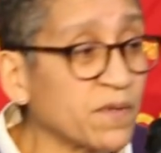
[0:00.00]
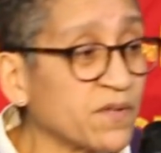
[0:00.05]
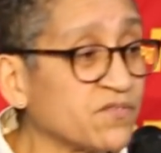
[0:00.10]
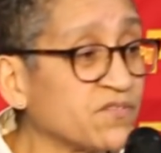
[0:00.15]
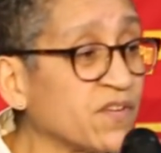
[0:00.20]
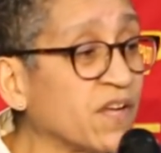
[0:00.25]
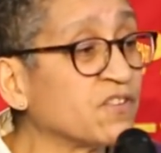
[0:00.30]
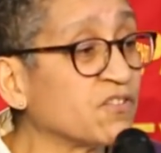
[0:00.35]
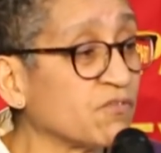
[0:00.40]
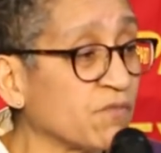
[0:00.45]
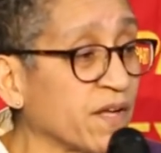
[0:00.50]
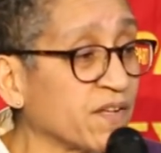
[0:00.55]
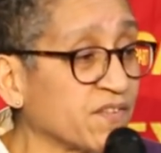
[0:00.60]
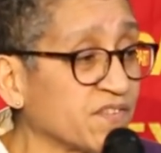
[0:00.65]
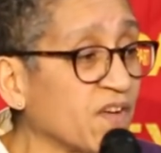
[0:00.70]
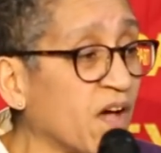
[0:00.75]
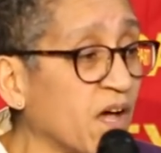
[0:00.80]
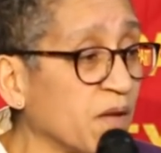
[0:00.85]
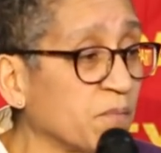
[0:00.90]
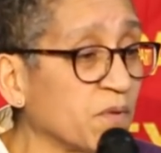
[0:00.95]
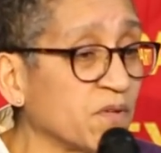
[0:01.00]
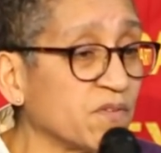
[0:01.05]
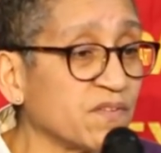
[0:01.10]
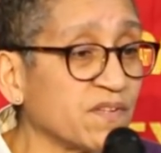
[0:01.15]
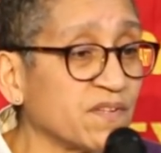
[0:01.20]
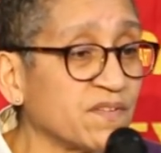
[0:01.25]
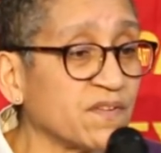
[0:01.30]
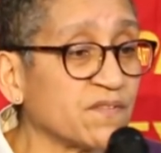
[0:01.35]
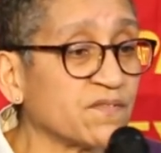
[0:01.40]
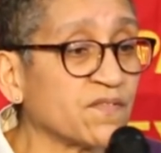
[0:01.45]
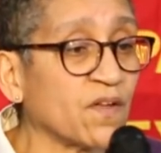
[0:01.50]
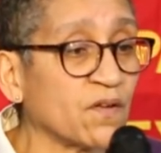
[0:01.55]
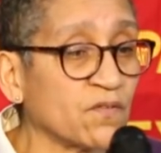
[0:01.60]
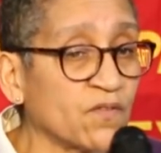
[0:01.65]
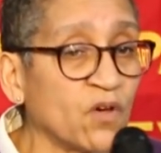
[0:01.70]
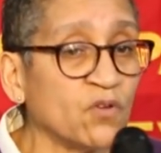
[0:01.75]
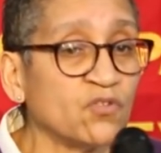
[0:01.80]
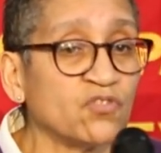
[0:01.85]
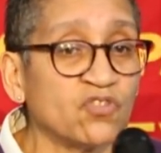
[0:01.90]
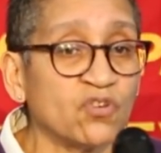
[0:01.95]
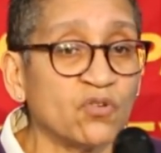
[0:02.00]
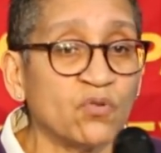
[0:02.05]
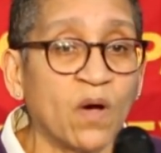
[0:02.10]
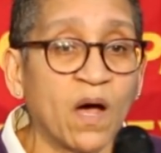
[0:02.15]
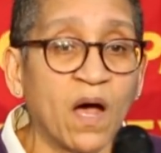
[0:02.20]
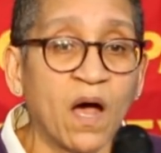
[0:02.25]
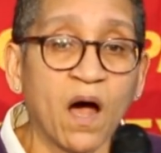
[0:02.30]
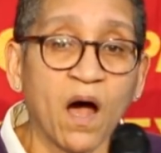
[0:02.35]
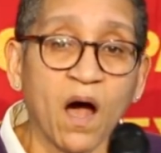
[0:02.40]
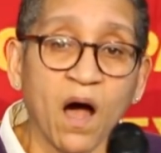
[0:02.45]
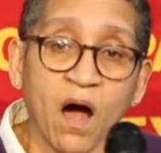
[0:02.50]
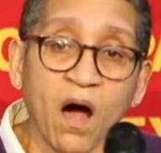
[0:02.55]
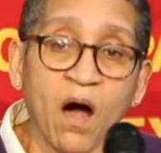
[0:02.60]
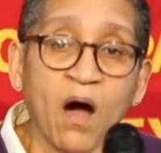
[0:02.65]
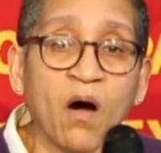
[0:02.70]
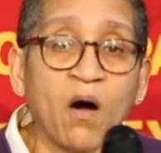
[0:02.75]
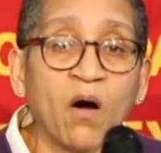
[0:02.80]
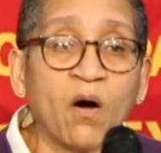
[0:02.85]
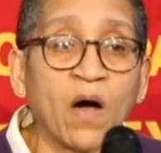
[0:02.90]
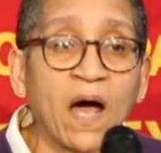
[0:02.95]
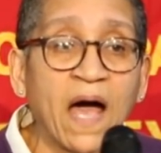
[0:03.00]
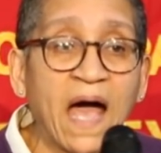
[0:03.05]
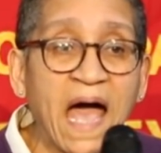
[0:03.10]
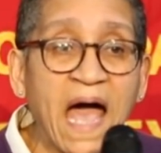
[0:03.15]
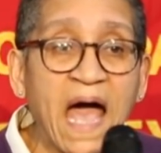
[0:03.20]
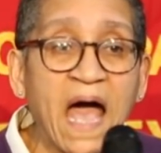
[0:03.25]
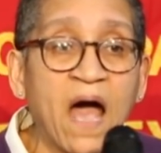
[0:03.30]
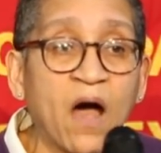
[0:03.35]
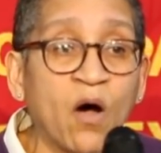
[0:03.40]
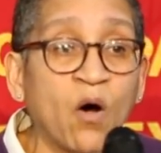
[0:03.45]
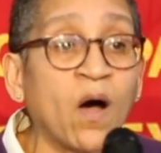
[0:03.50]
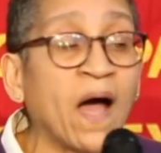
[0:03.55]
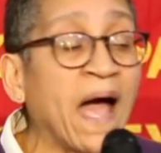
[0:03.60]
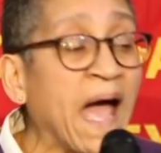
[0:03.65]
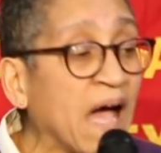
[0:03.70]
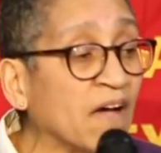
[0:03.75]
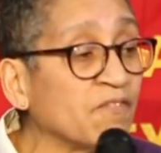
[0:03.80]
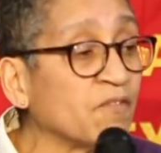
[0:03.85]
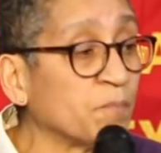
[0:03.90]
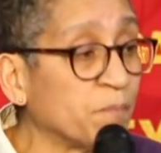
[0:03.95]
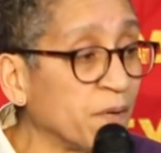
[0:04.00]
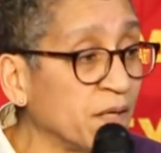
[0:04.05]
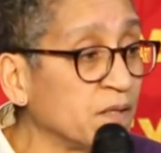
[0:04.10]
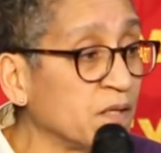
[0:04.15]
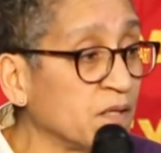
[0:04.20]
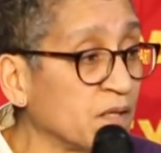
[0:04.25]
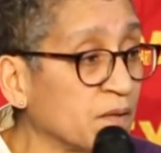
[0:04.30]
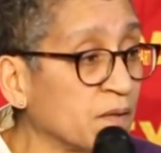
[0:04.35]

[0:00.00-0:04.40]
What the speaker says: it's gender reassignment. Those who are or have been